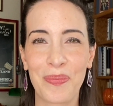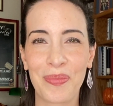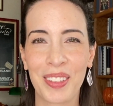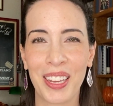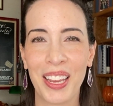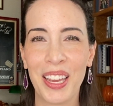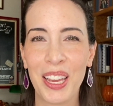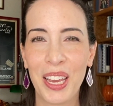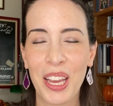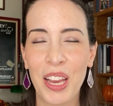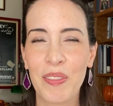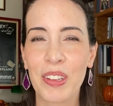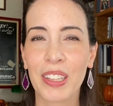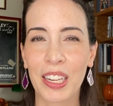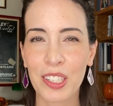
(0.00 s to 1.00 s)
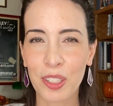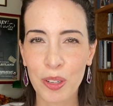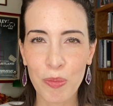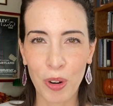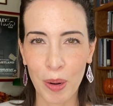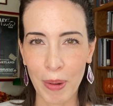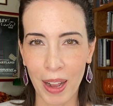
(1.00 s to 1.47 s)
If you'd like to learn
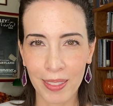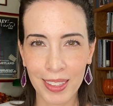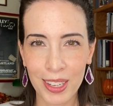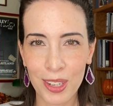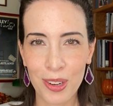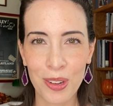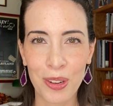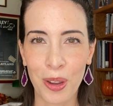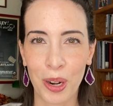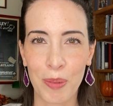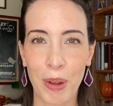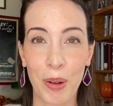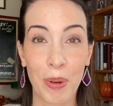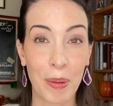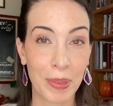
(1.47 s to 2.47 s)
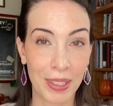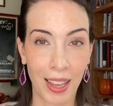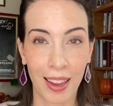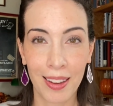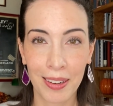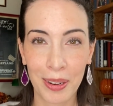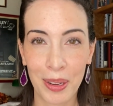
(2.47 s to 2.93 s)
more about this, you can go to my
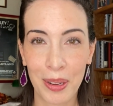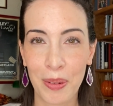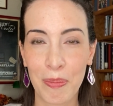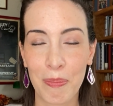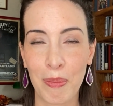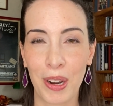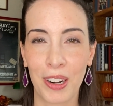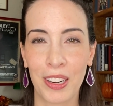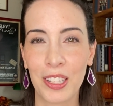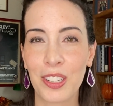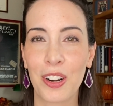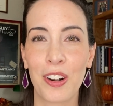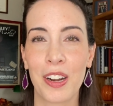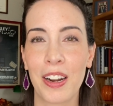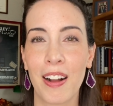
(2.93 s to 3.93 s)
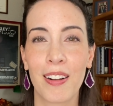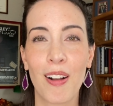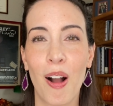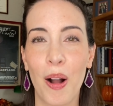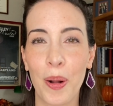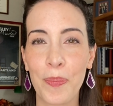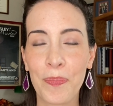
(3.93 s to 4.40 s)
website,
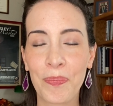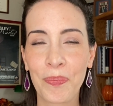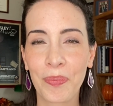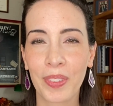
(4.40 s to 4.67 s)
meredithattorney.com.